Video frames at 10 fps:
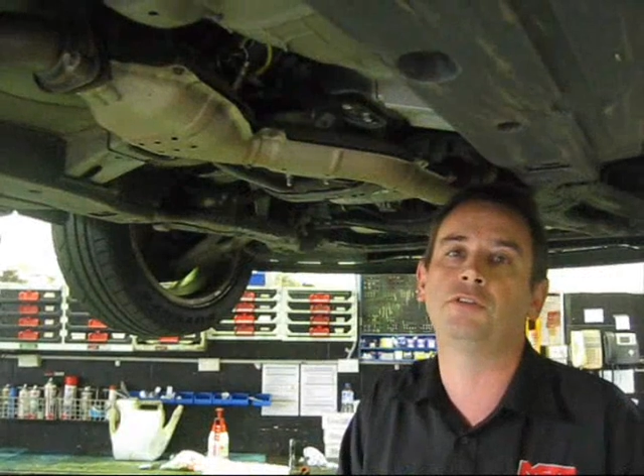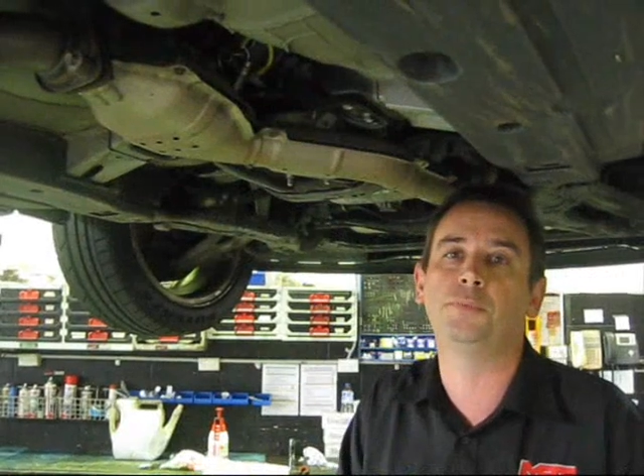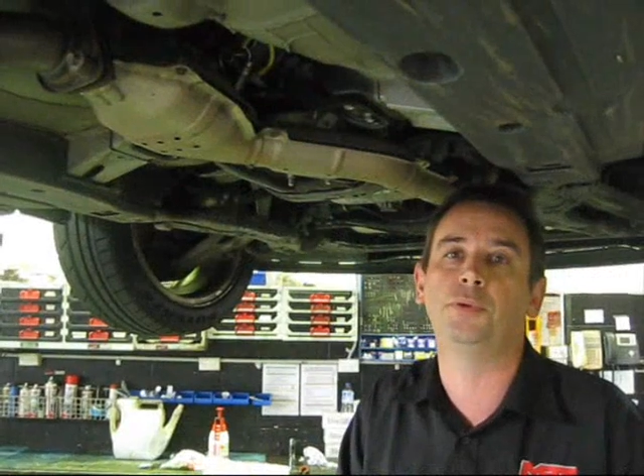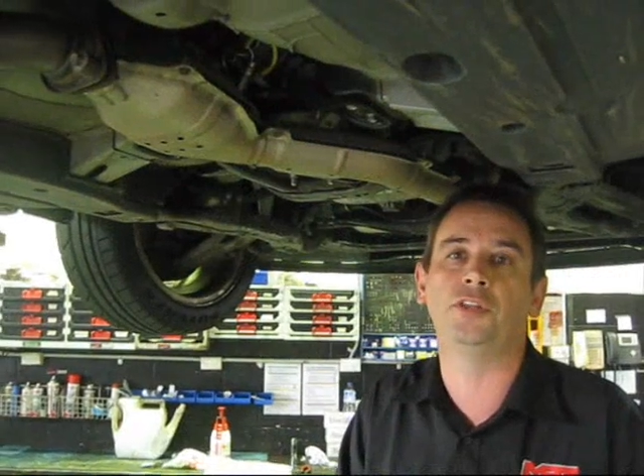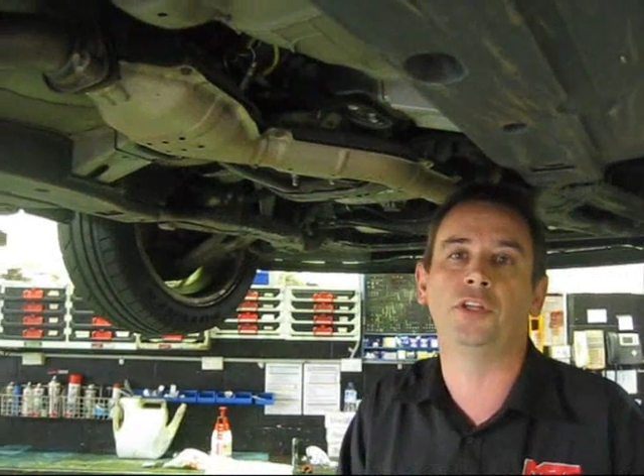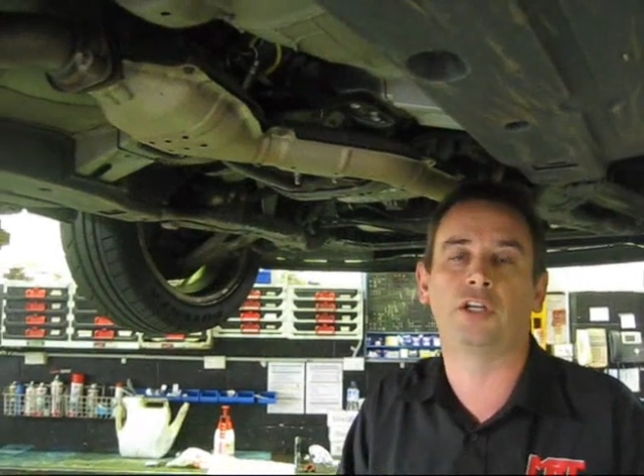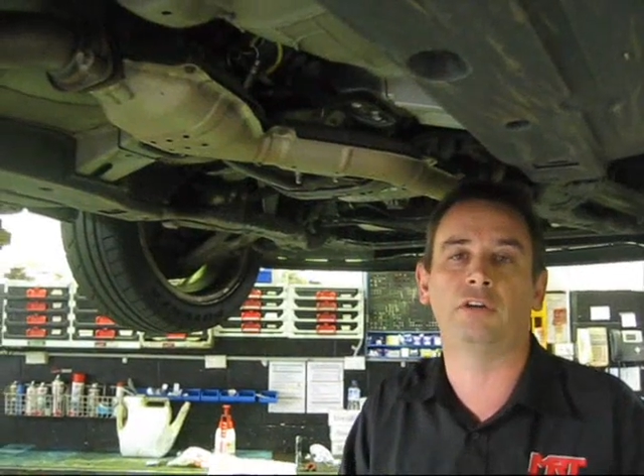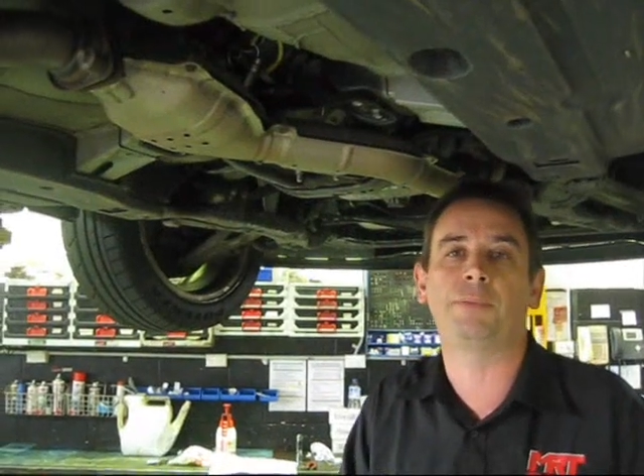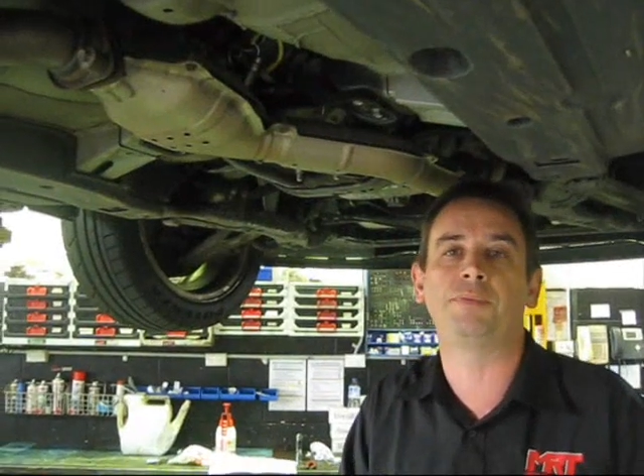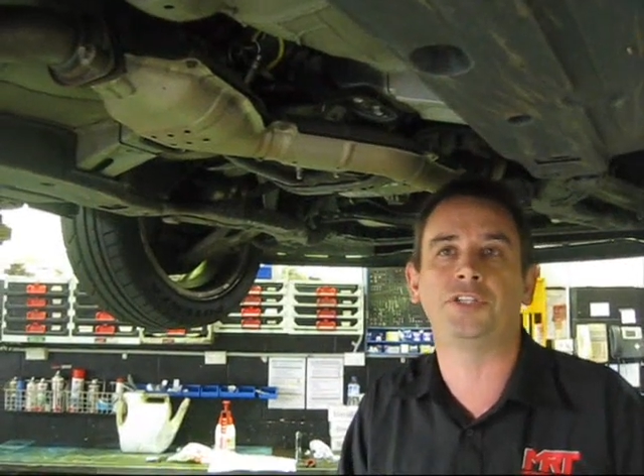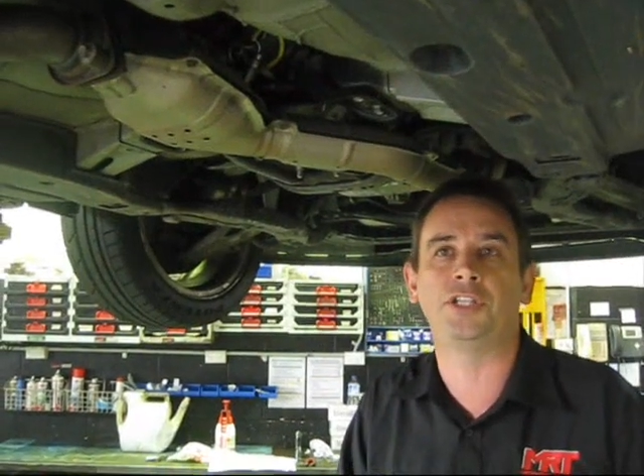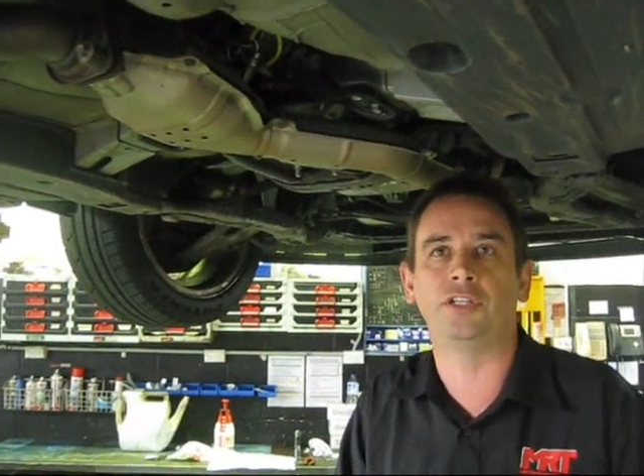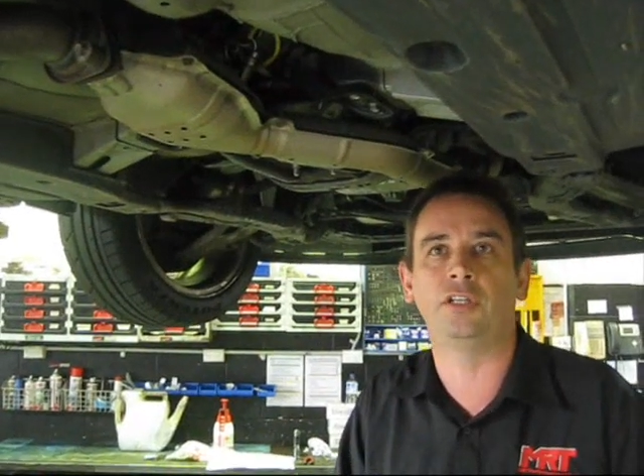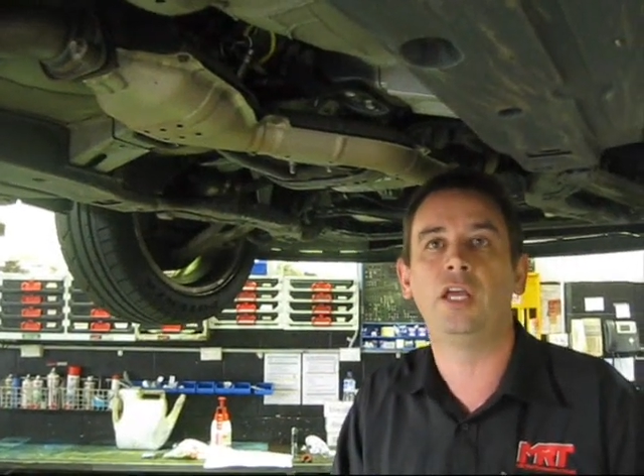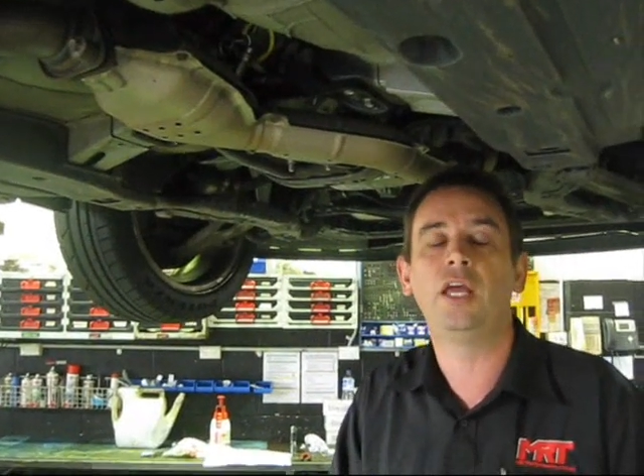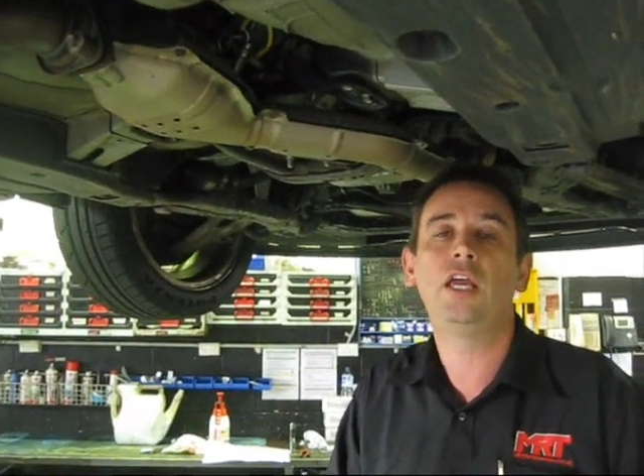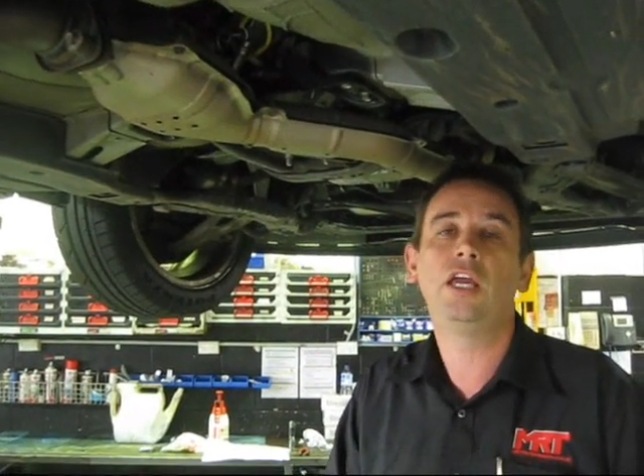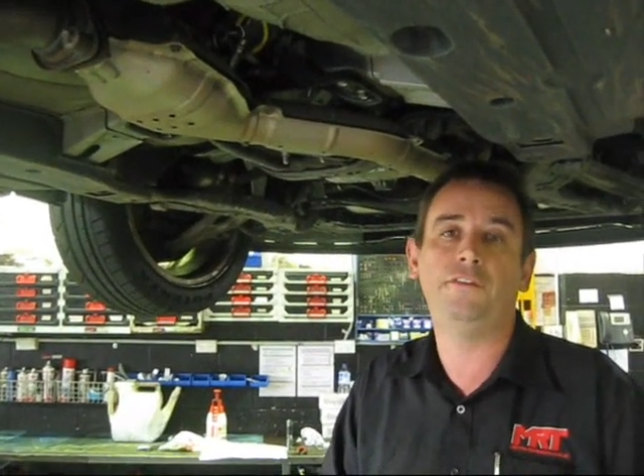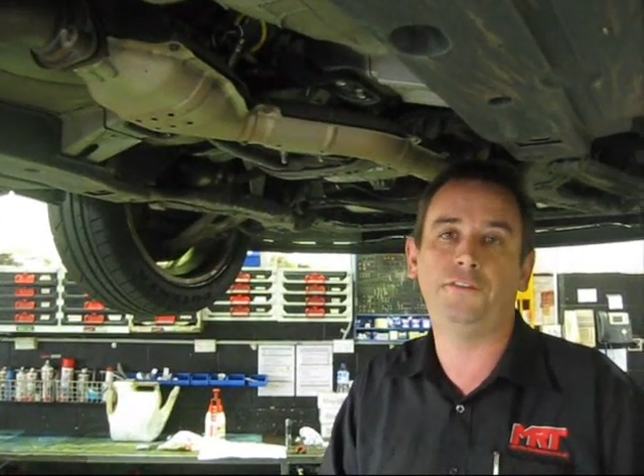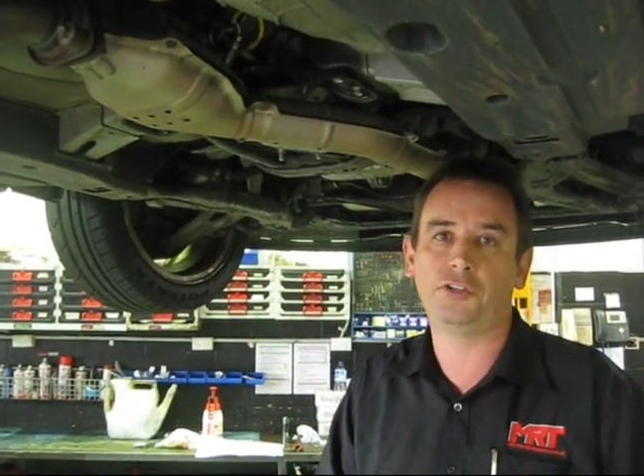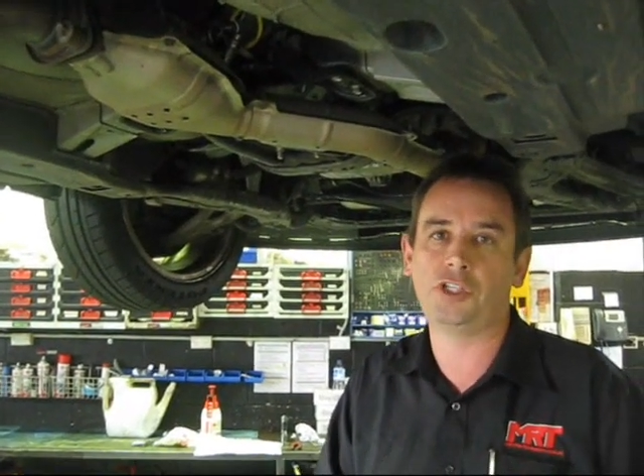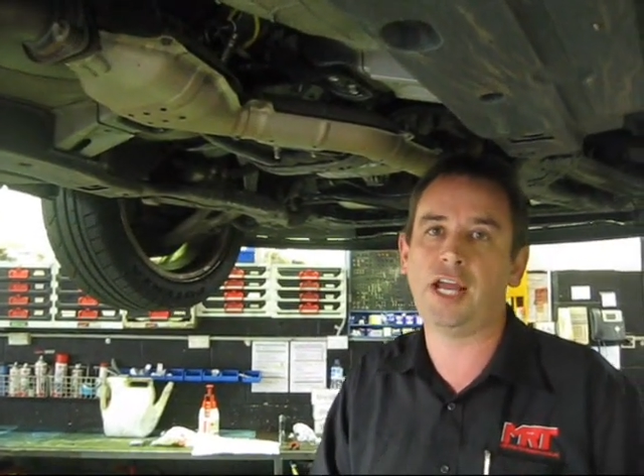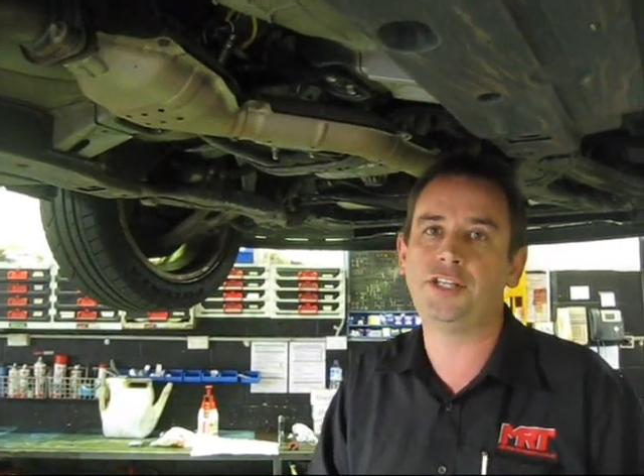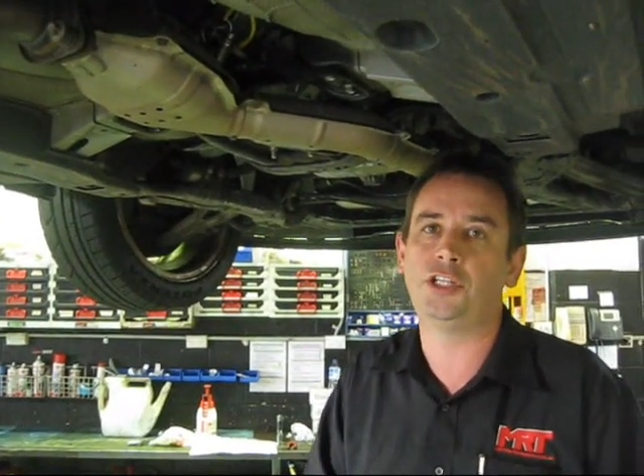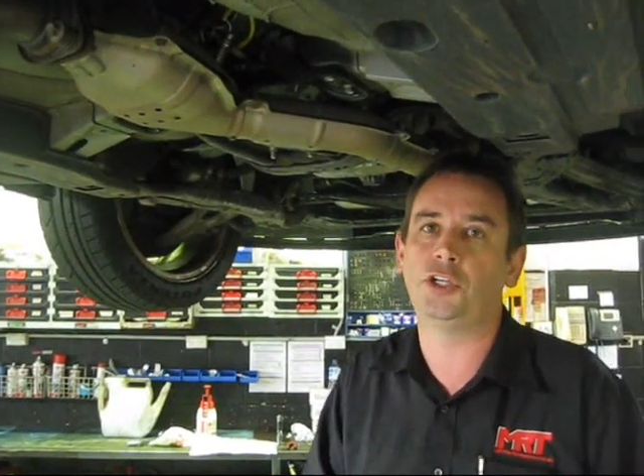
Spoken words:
is put in the correct position if you're changing